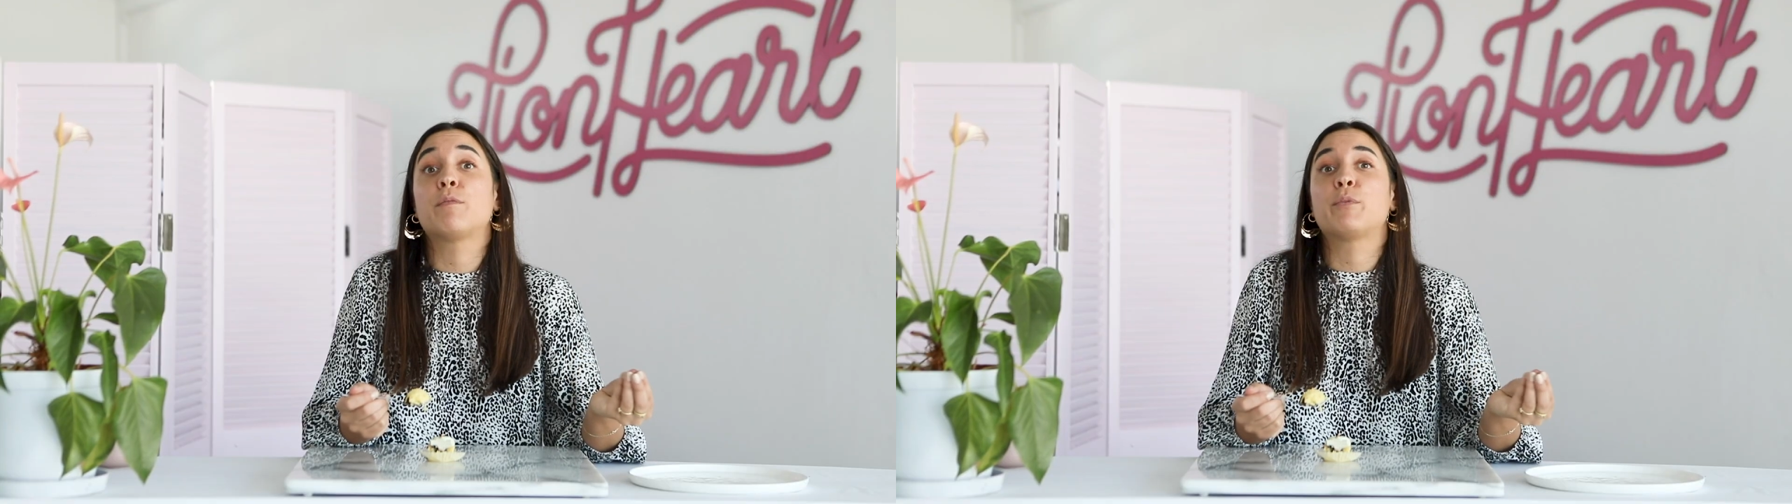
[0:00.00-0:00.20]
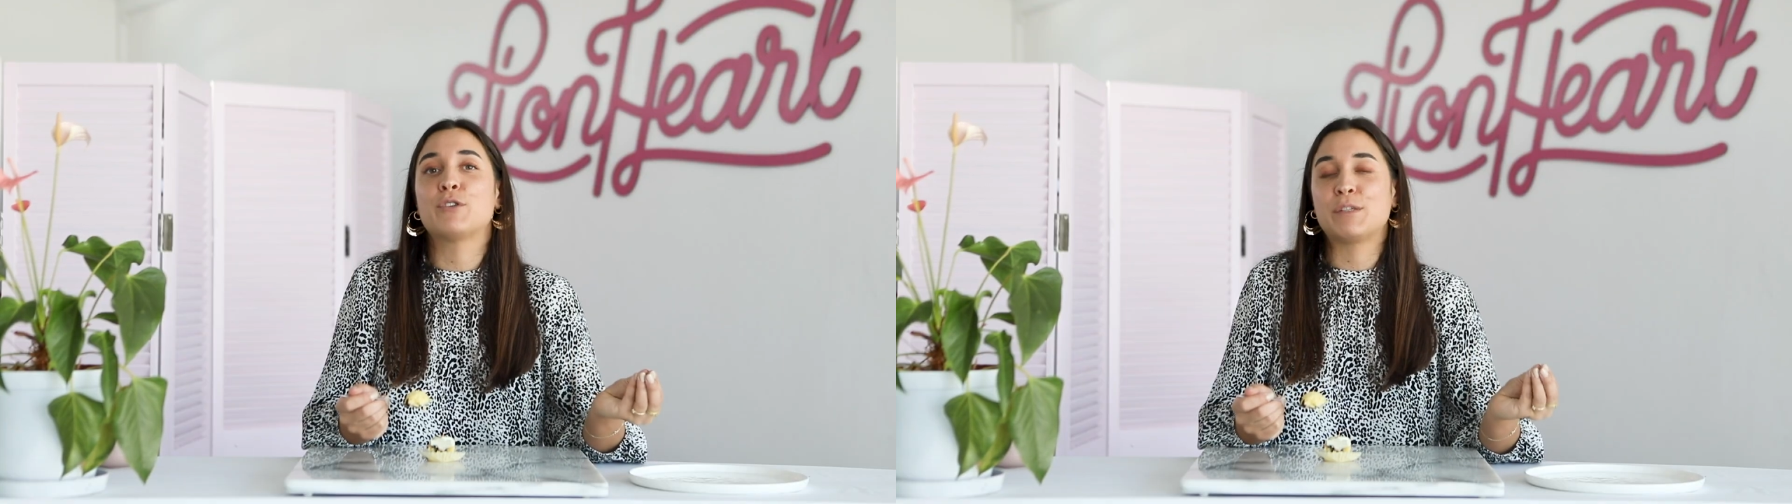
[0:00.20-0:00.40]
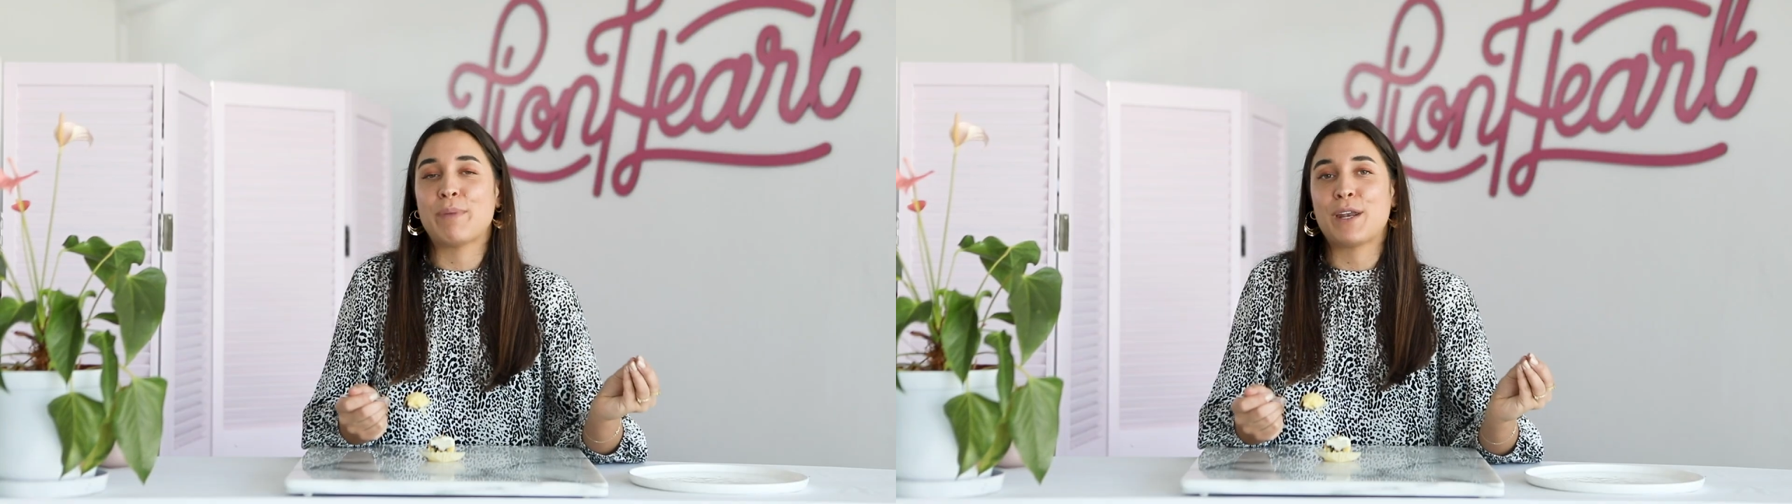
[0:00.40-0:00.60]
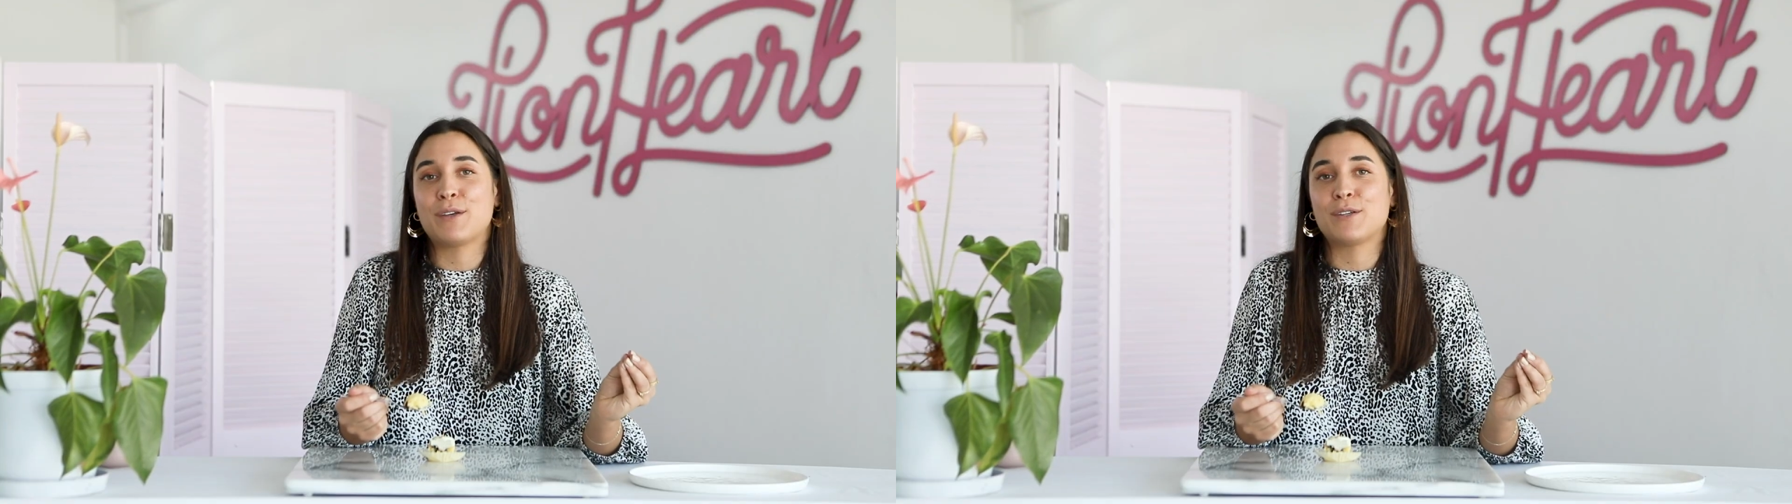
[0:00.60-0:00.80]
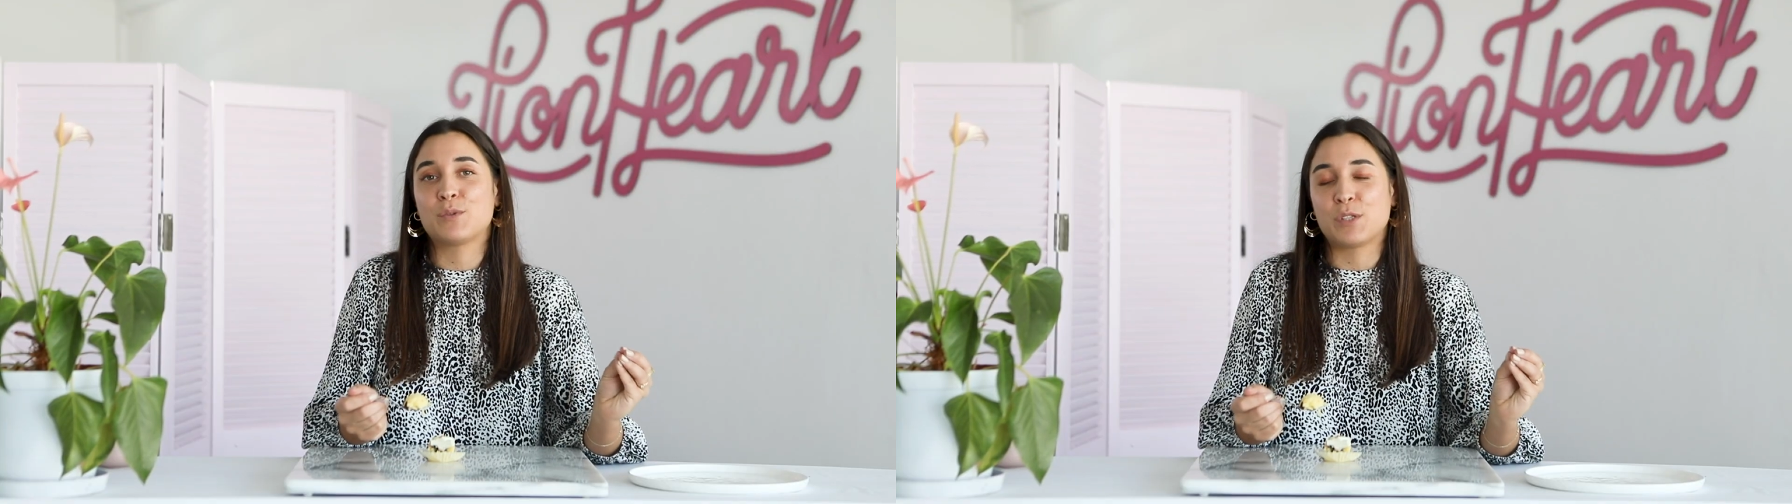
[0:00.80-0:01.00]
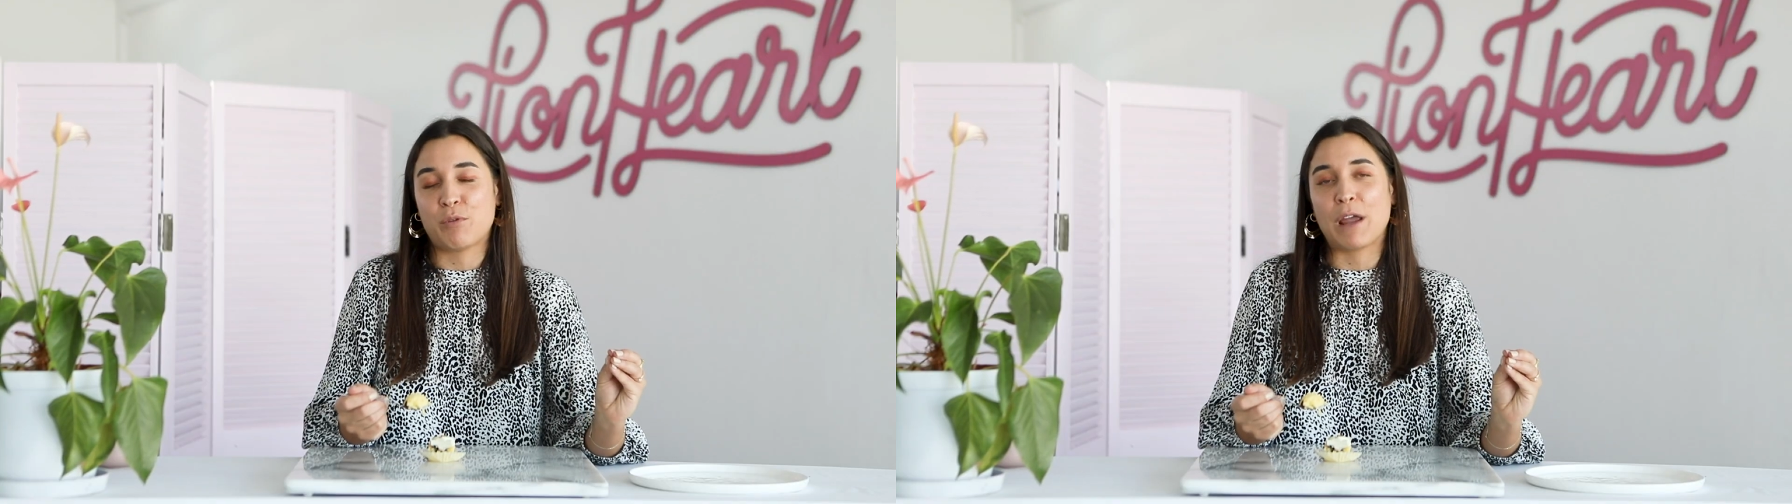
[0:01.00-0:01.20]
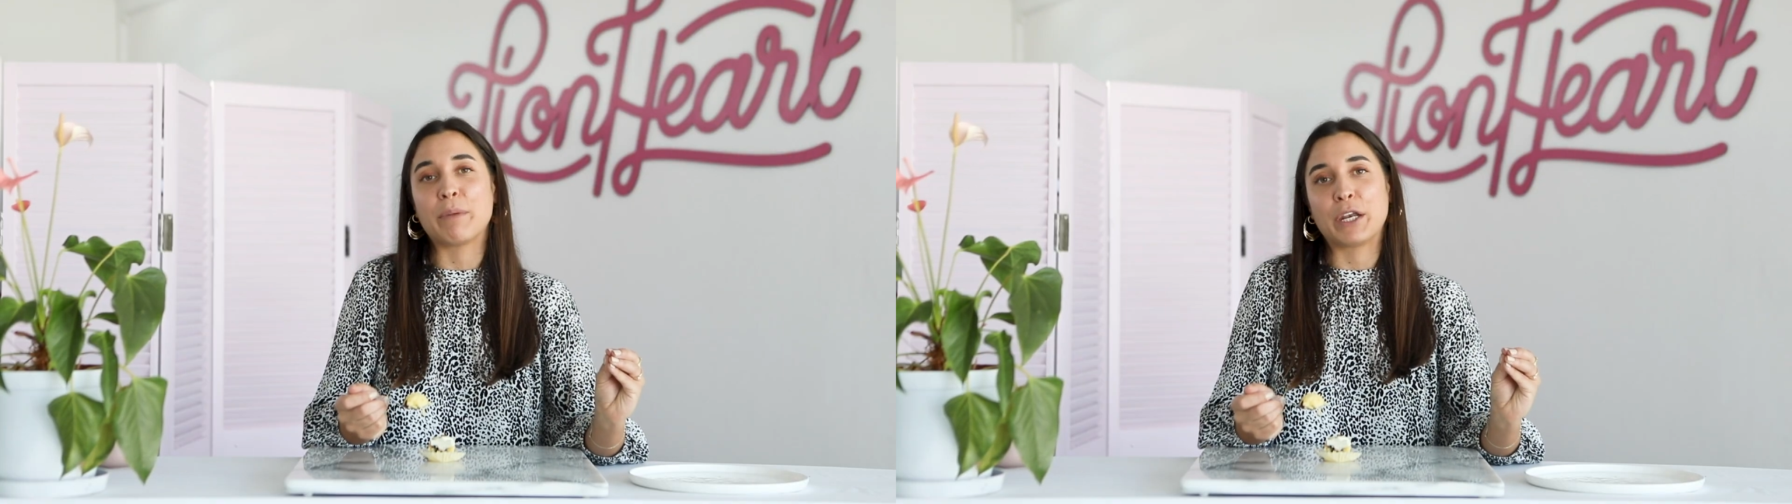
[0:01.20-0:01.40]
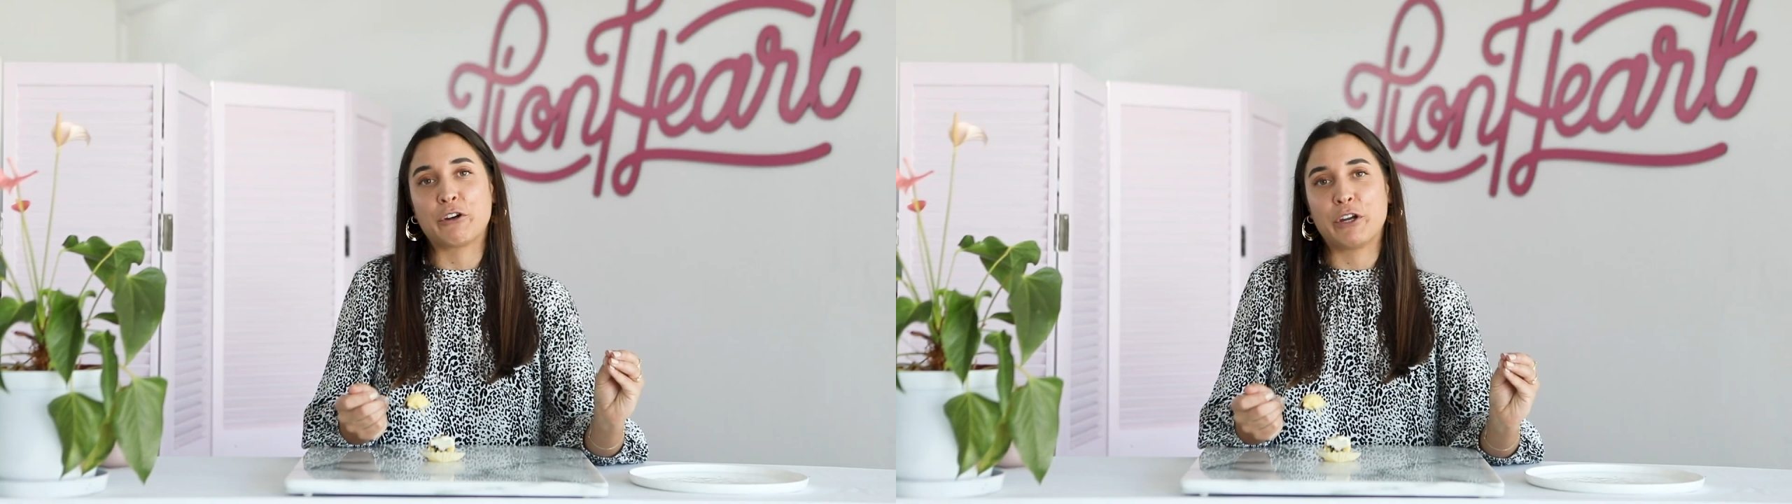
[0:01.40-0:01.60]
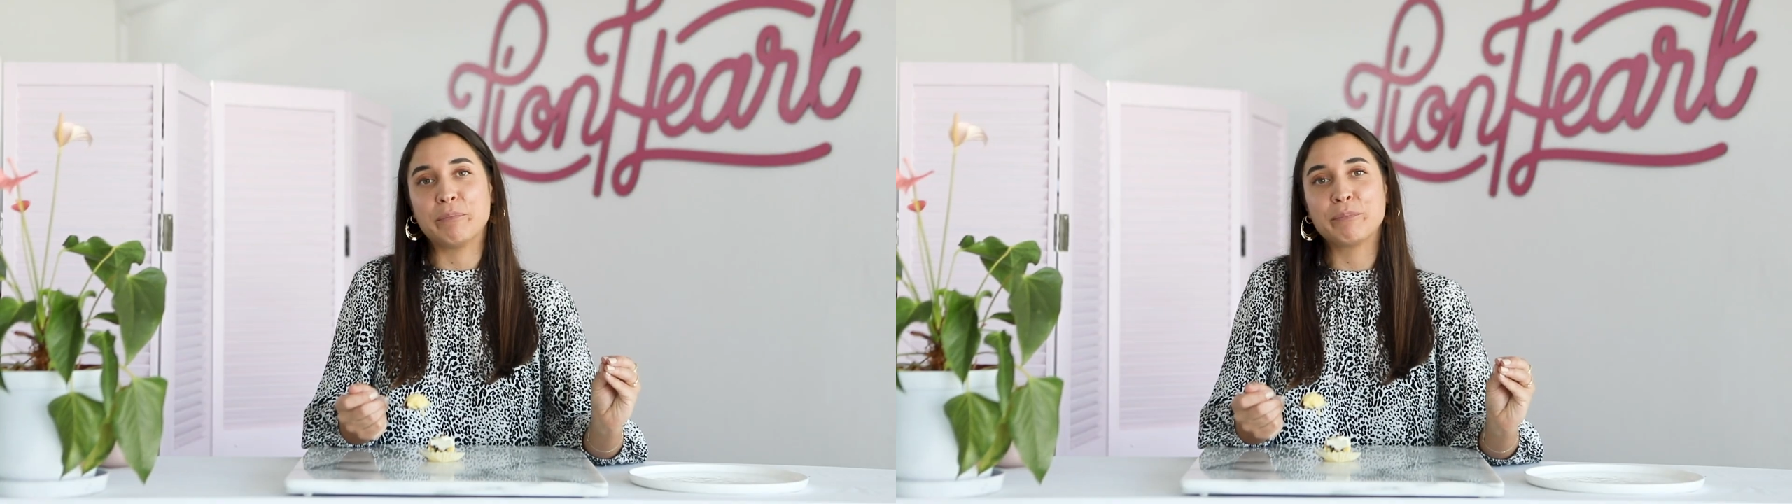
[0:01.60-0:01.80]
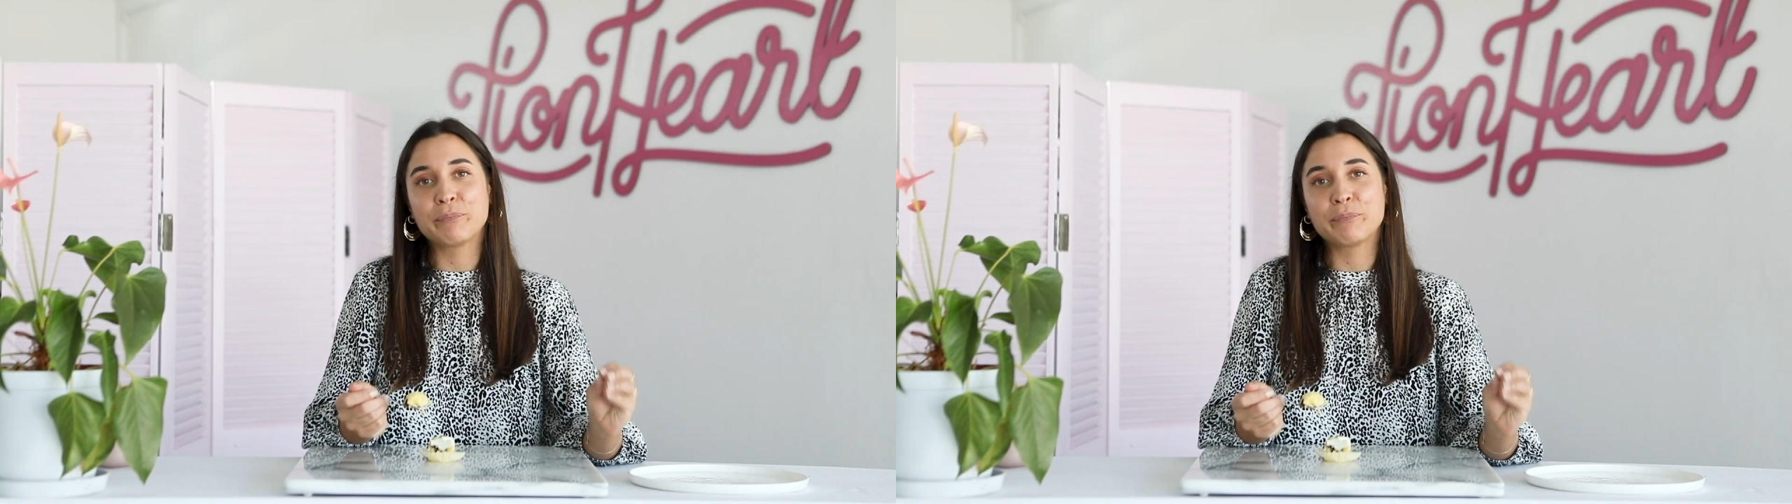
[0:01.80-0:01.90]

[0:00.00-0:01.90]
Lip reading: the burnt butter Swiss meringue buttercream.